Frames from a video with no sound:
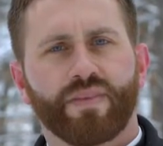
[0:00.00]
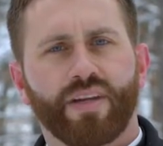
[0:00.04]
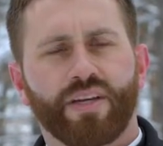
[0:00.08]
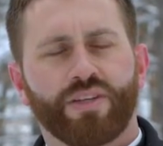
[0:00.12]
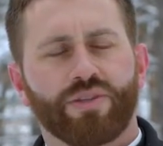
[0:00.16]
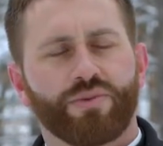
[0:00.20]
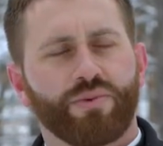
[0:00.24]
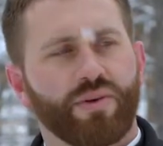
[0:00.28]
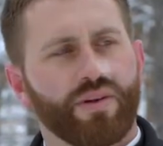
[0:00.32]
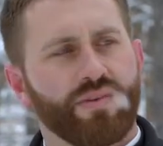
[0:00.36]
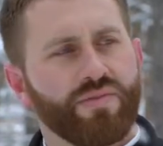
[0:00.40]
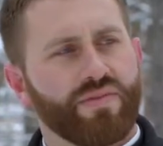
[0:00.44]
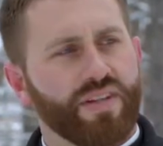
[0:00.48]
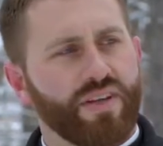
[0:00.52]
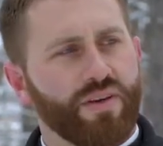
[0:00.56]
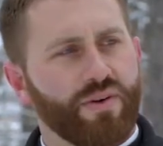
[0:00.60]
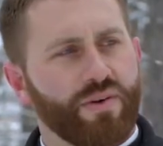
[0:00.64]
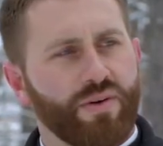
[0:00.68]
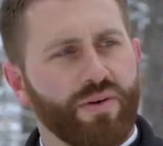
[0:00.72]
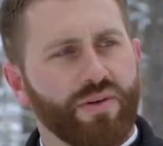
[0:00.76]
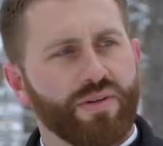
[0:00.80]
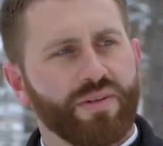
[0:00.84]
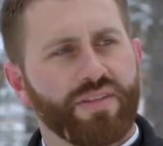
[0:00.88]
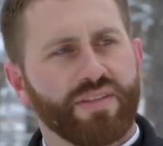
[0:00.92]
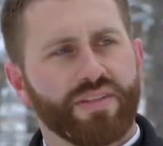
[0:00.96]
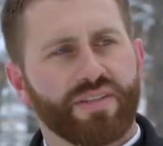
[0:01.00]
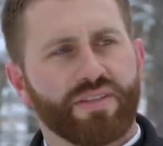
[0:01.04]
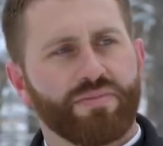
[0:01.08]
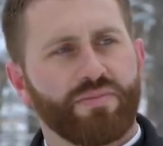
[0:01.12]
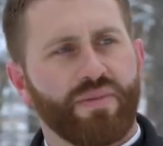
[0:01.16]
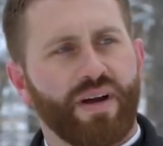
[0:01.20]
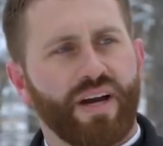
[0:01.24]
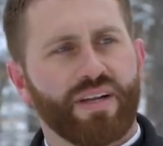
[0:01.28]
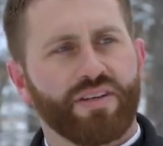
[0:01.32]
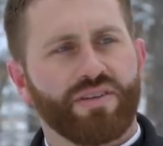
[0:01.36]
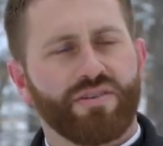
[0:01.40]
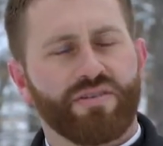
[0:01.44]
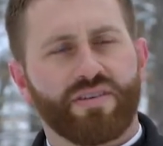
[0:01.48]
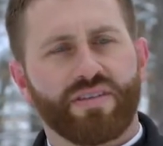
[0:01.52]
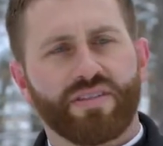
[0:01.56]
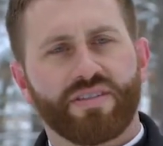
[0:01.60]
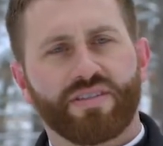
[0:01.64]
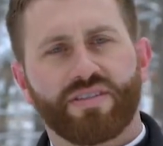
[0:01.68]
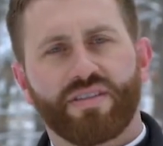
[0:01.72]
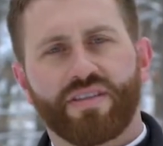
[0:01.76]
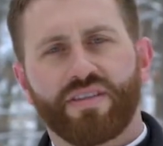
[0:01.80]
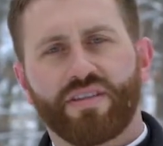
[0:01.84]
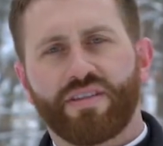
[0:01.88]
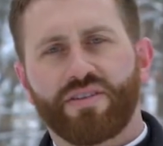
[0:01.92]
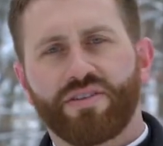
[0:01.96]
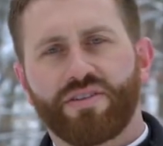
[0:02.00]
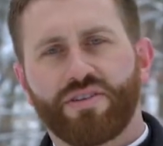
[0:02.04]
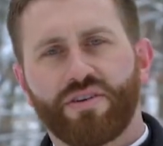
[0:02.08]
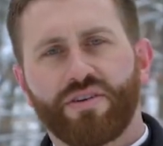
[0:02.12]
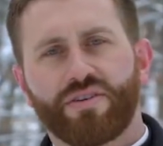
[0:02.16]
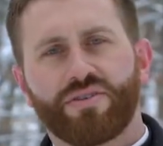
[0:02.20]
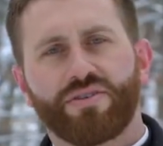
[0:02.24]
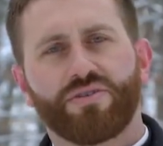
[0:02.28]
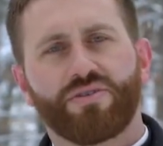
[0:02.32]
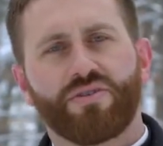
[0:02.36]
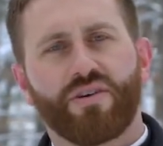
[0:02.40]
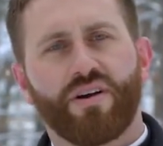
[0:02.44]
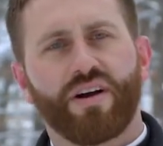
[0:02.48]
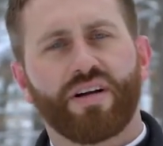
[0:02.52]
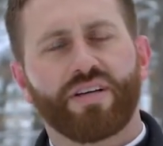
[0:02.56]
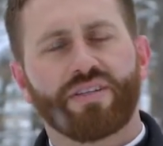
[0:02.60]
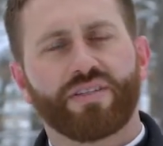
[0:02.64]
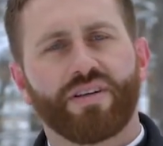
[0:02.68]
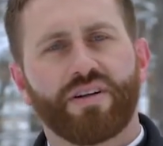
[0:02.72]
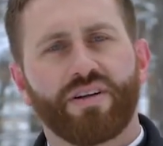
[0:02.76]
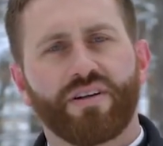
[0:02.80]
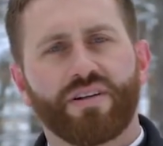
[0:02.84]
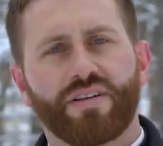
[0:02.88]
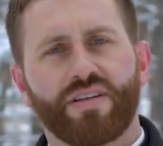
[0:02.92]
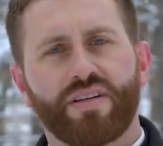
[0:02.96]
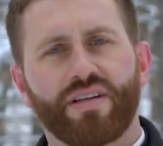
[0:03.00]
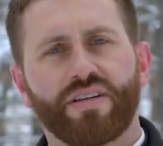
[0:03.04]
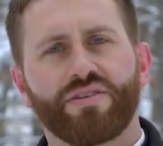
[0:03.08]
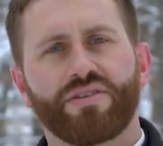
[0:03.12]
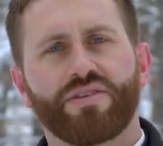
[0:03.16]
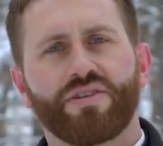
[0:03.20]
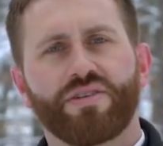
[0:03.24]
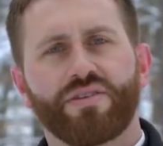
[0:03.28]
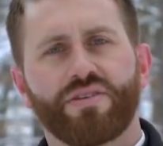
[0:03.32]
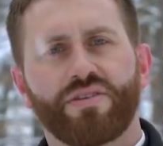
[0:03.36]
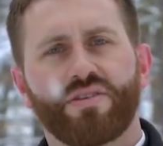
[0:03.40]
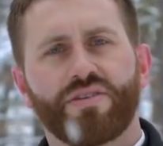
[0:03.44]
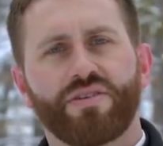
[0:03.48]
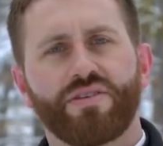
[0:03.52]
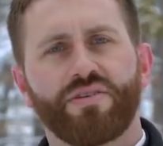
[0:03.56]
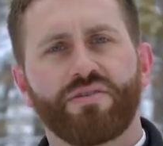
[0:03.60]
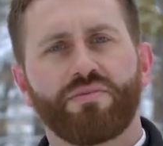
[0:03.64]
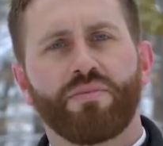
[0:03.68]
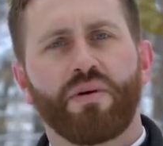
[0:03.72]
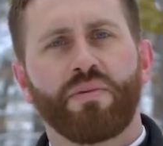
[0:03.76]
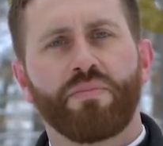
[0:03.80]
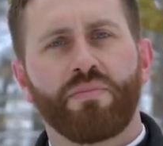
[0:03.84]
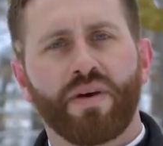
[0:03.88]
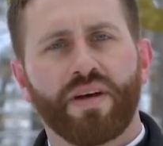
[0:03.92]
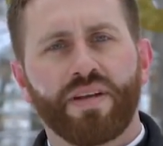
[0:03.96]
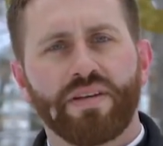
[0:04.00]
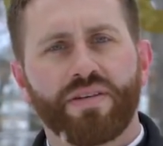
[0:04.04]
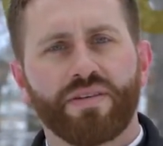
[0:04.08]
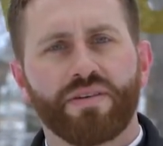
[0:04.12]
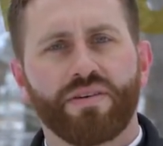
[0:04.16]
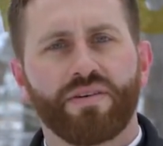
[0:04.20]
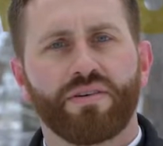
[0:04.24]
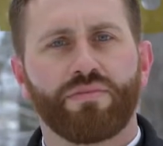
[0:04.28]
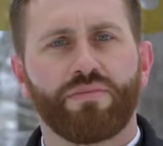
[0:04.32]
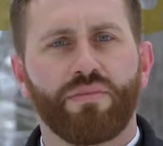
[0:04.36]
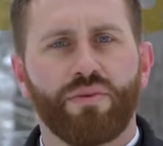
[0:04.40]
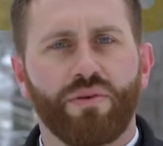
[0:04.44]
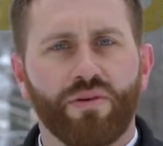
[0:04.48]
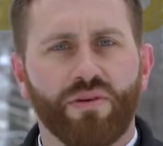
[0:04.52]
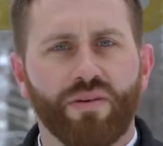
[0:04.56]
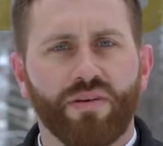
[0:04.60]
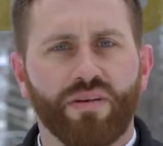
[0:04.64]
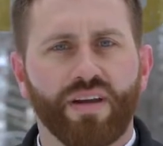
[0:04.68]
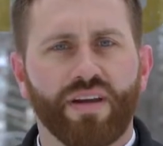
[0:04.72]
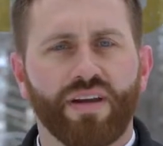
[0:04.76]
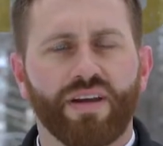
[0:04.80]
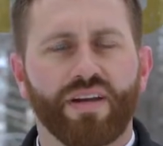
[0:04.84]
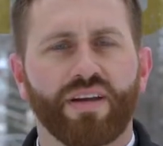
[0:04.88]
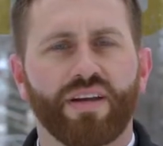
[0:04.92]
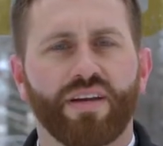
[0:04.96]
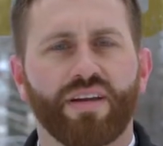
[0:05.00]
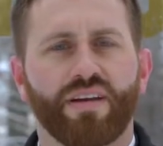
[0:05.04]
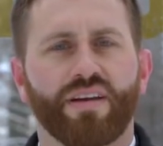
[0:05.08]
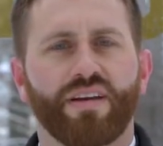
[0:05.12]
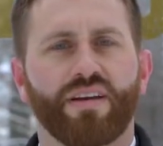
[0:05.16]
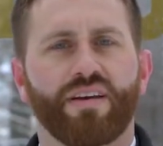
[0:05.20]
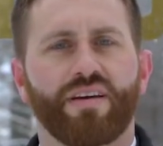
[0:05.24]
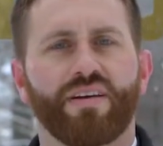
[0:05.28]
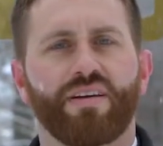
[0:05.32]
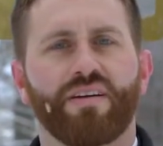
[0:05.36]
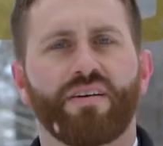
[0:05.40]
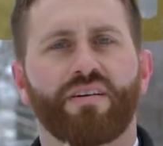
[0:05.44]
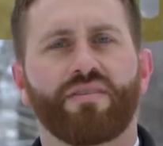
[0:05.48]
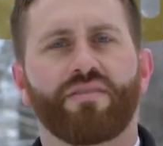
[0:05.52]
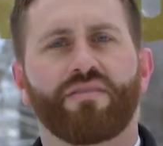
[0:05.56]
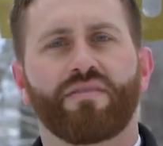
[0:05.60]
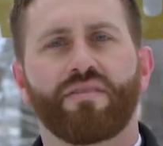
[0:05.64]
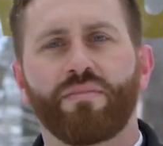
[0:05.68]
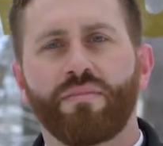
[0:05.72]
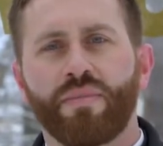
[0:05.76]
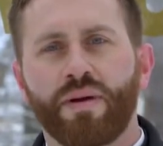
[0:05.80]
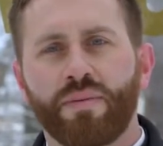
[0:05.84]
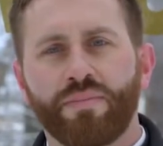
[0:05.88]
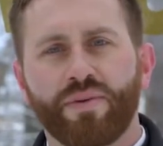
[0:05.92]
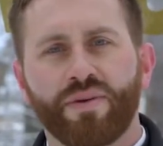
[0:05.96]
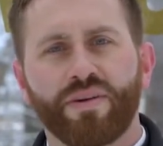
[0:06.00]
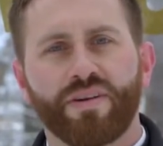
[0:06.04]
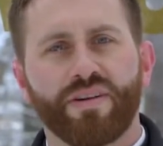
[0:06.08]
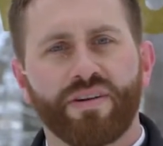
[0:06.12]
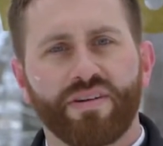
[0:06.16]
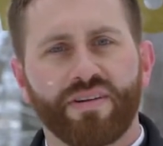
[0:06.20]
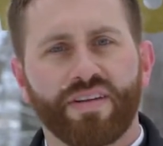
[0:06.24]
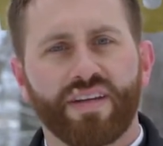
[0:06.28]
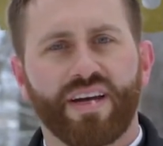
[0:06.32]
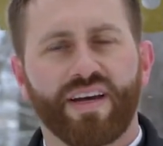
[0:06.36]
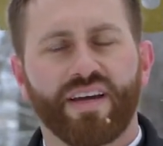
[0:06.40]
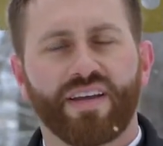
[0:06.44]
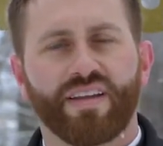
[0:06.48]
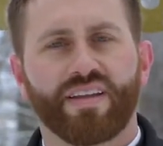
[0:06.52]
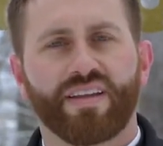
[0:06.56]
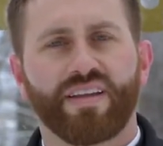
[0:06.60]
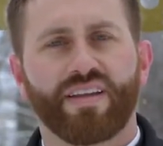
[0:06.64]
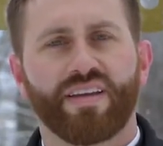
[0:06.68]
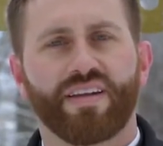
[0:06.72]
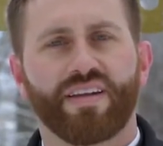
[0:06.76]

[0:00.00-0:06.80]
It's one of the oldest mantras the church draws our attention to memento mori, remember your death.